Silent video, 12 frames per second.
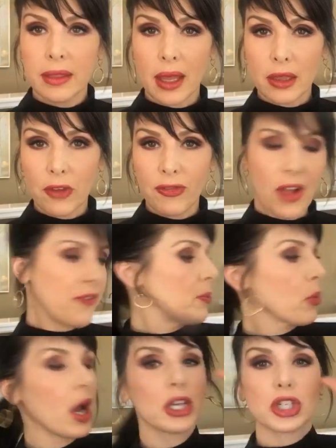that little fluffy
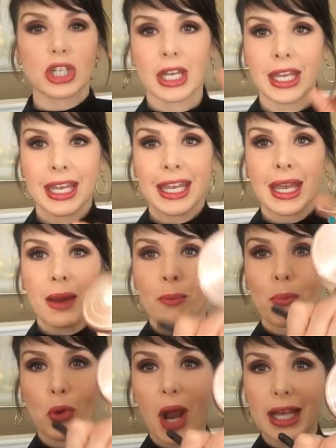brush,
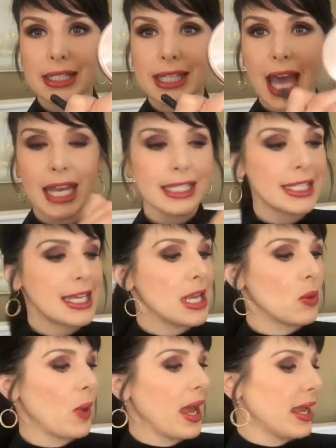Bronze Goddess
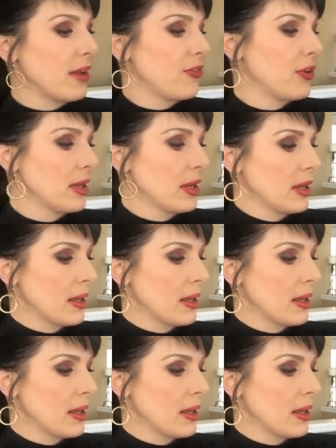Heat Wave,